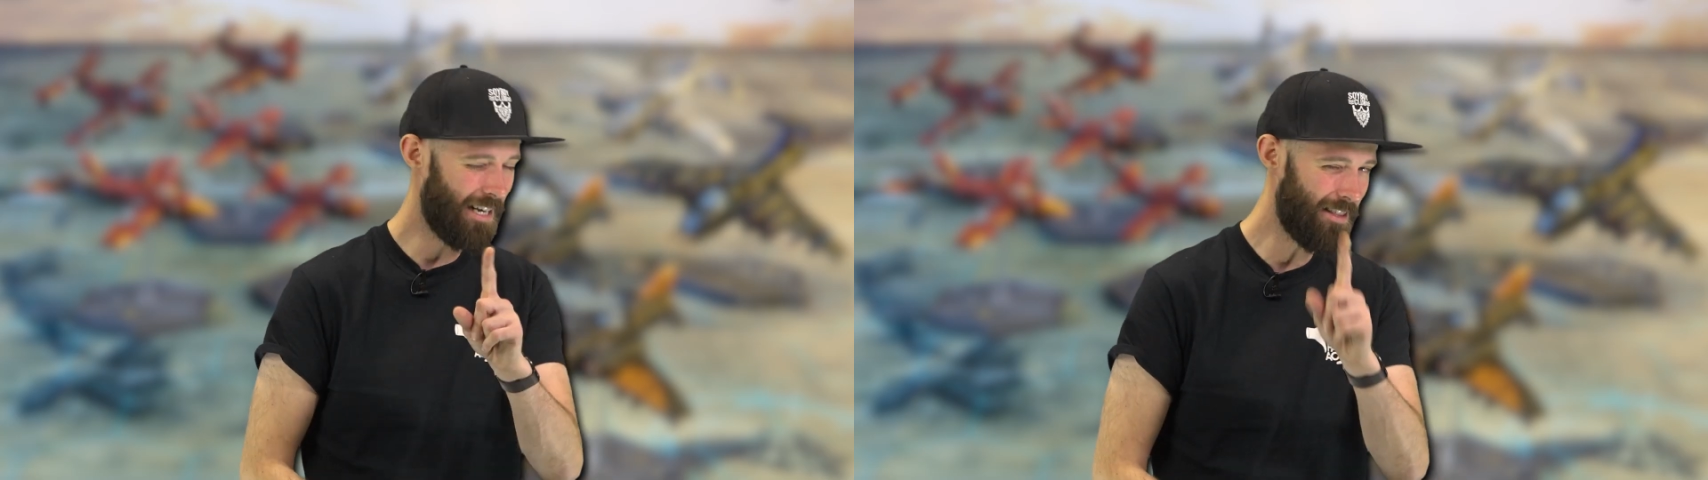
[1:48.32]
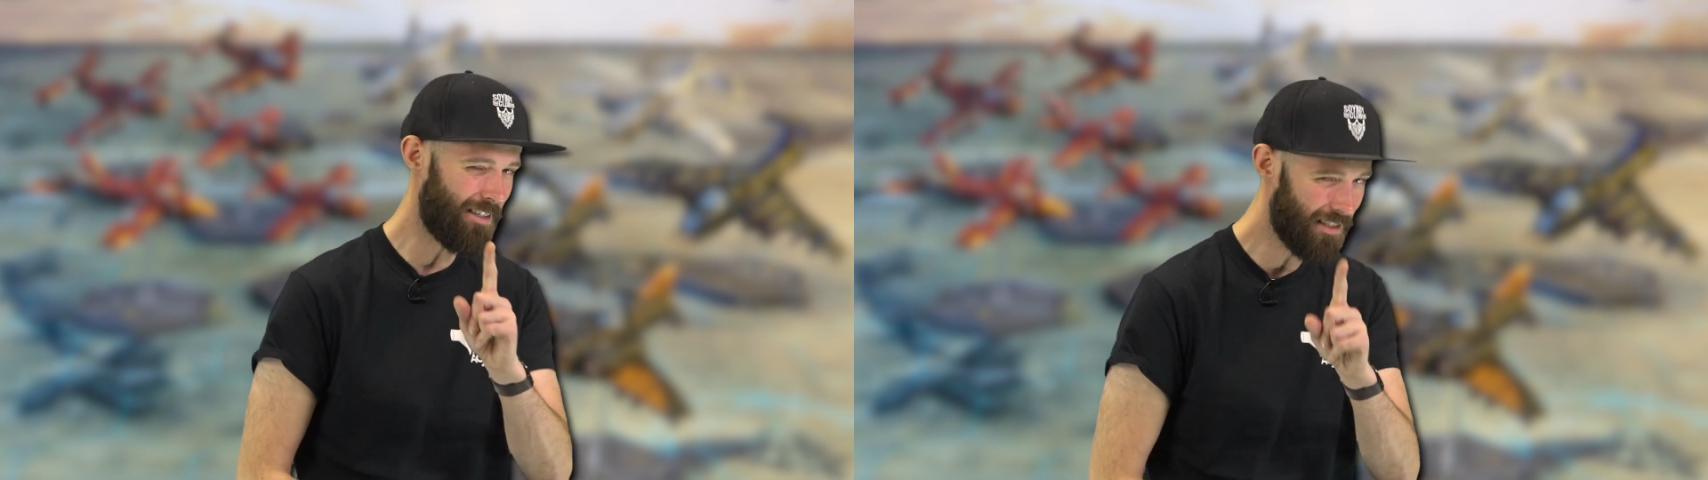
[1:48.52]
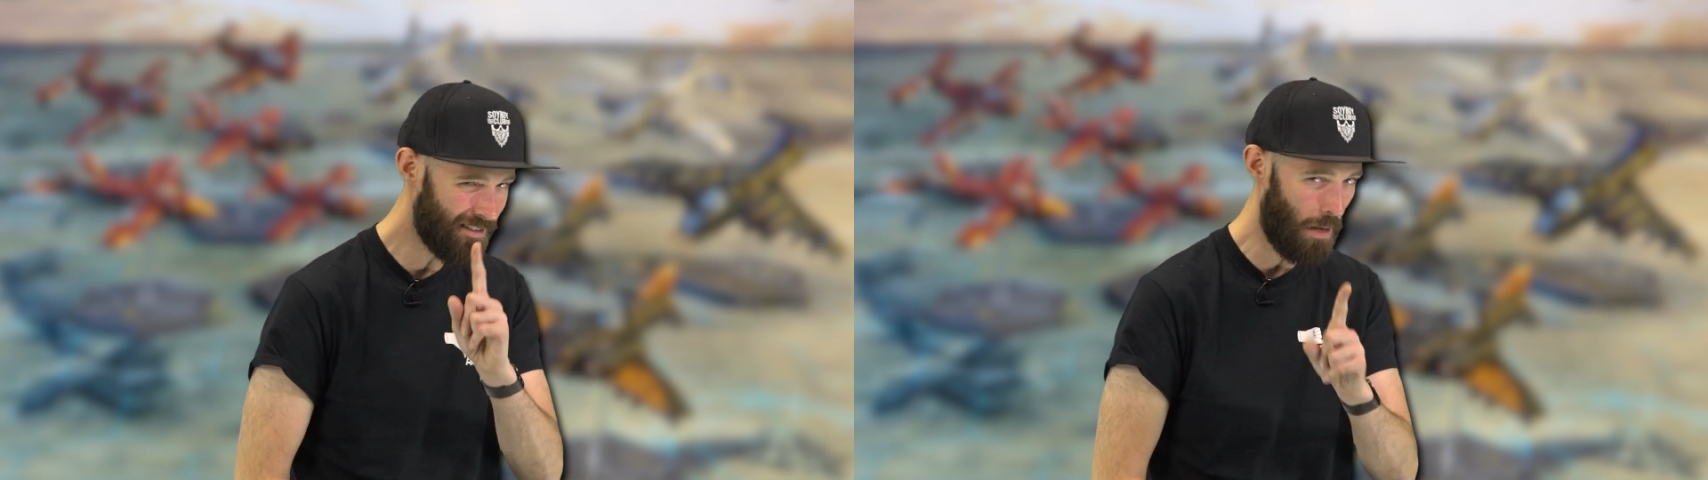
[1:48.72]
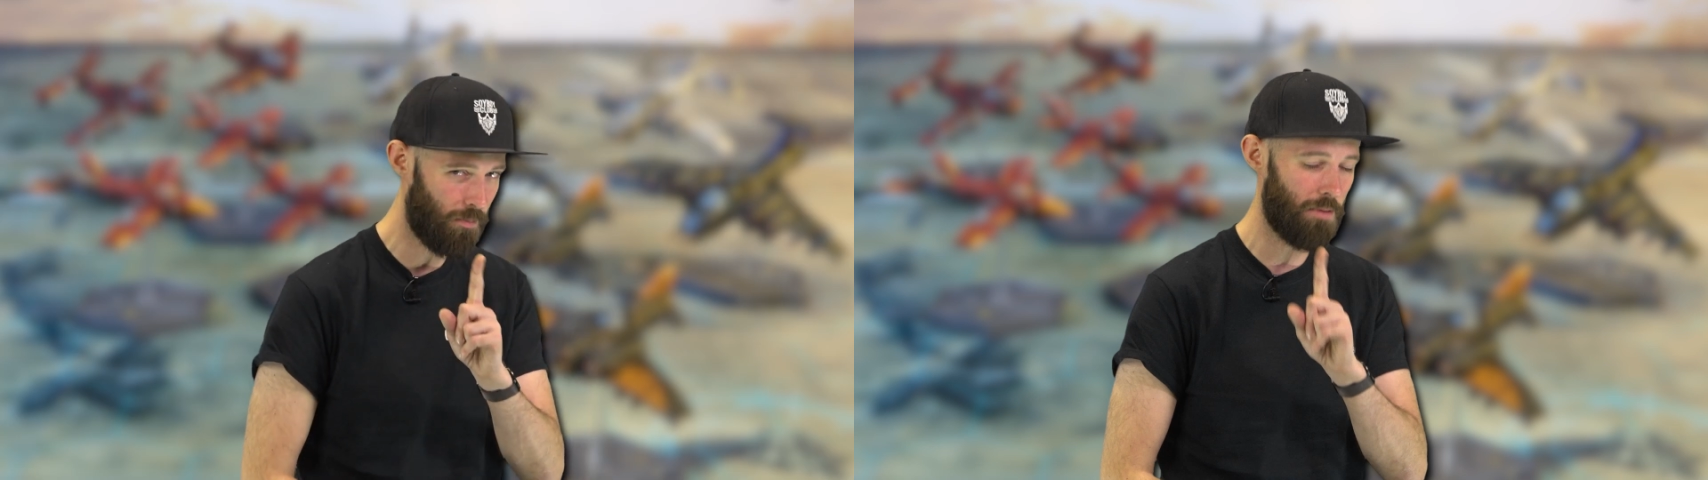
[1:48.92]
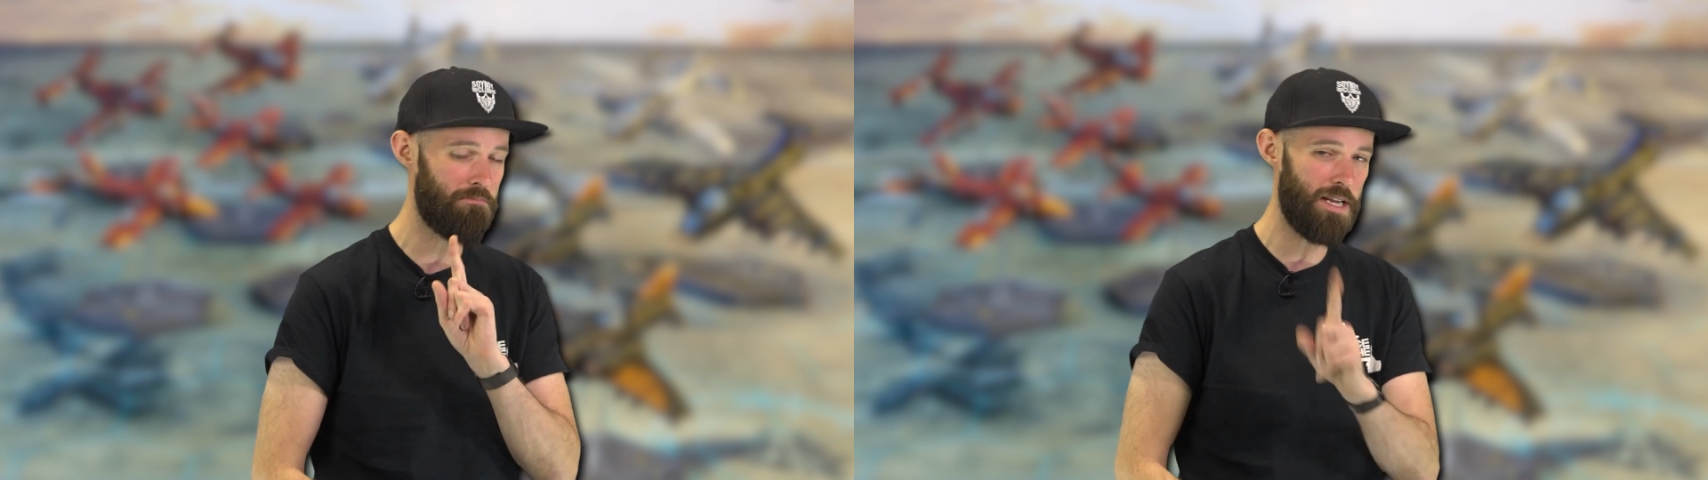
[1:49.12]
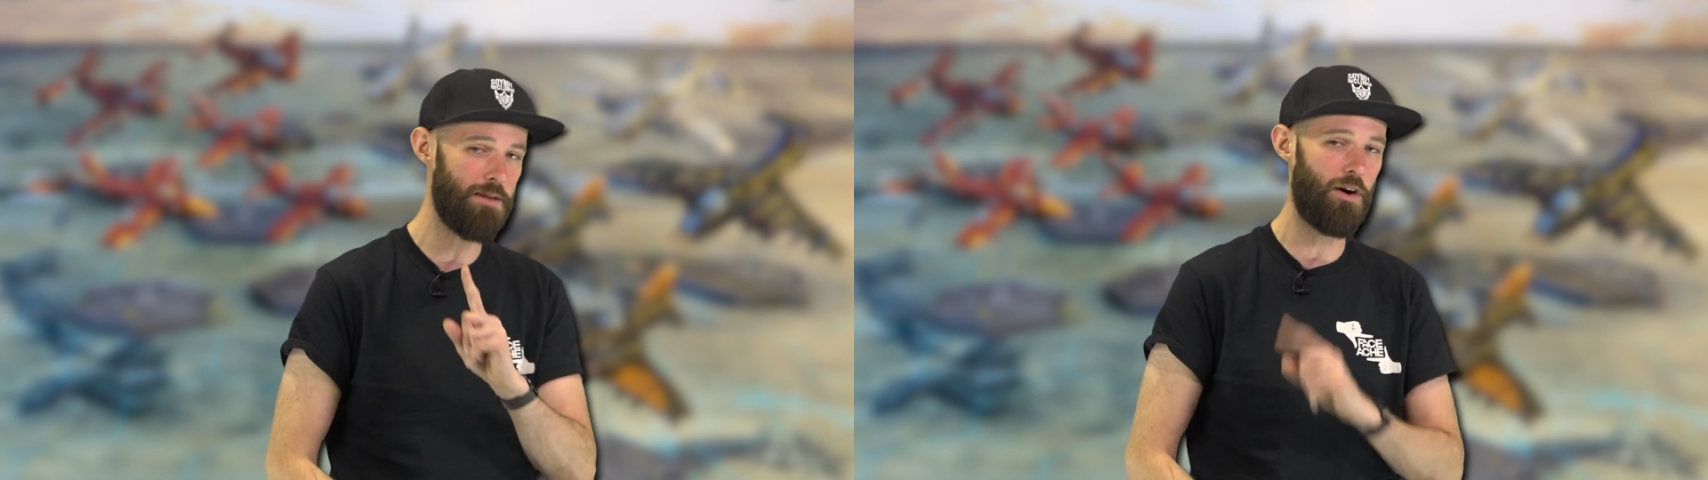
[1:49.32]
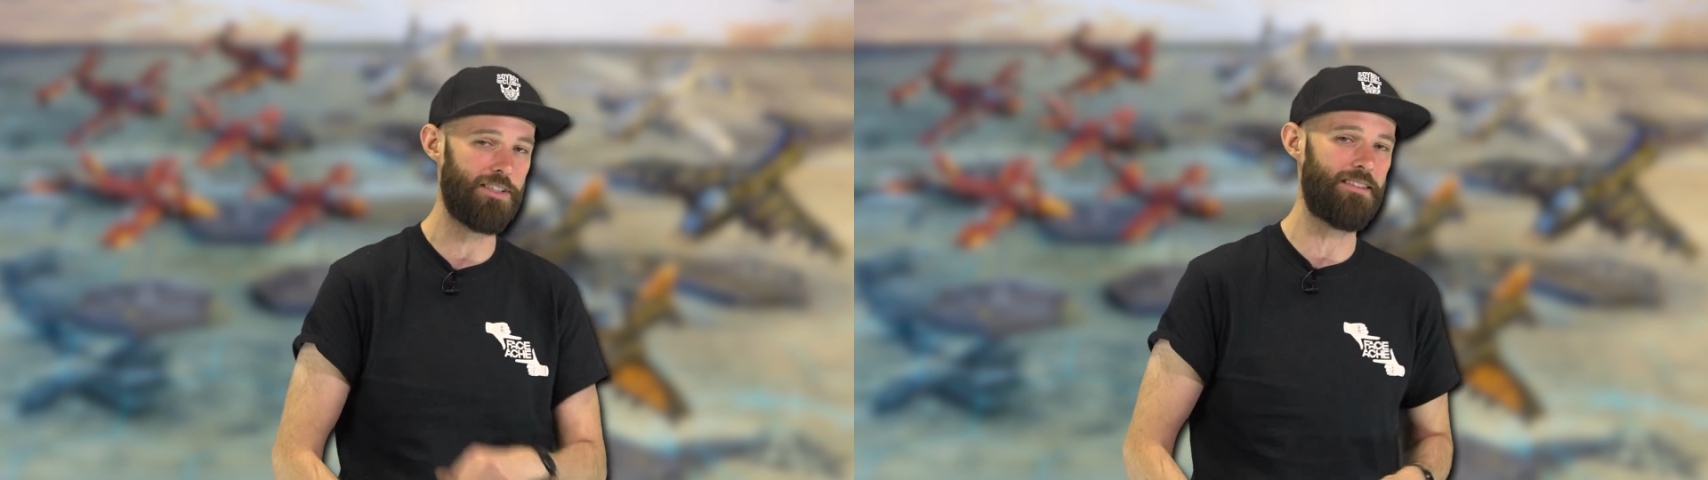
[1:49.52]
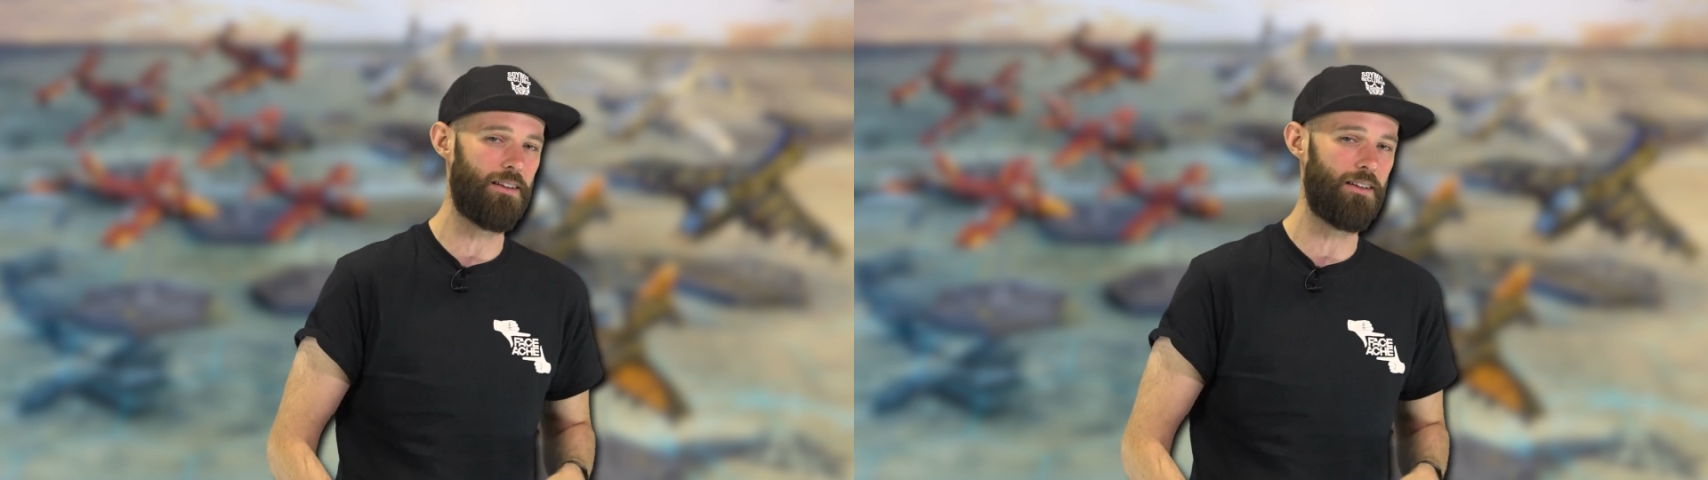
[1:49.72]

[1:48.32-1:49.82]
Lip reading: Now, this attempt at minimizing